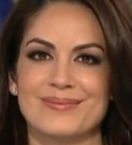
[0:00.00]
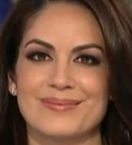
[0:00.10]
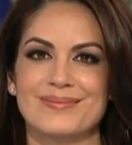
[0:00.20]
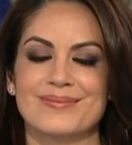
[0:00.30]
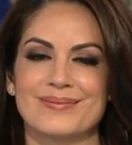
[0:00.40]

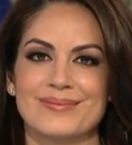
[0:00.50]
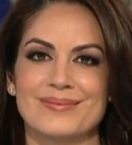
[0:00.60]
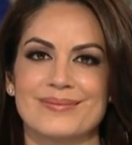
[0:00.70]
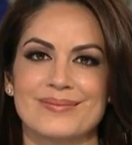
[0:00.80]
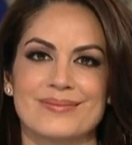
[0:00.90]

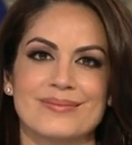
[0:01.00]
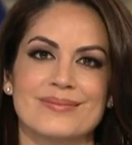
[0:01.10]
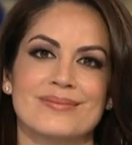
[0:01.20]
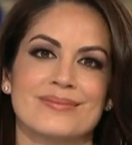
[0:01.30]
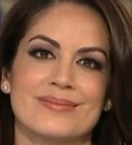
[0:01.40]

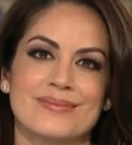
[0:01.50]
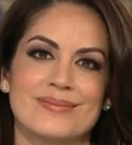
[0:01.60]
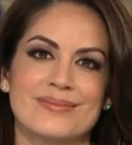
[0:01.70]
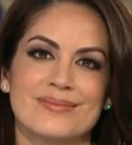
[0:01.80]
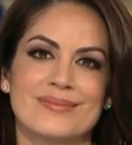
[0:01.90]

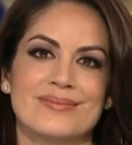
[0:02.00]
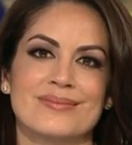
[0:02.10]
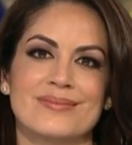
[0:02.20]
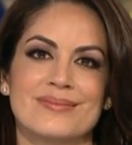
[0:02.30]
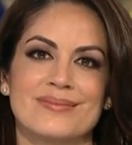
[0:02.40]

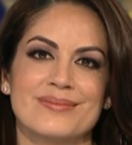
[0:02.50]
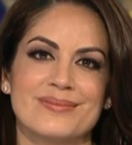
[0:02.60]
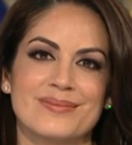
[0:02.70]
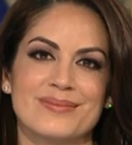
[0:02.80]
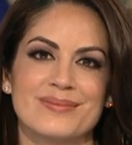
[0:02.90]

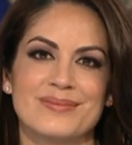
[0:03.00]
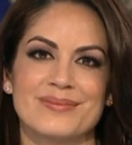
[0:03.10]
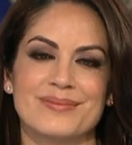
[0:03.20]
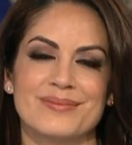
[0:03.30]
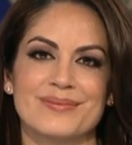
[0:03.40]
(silent)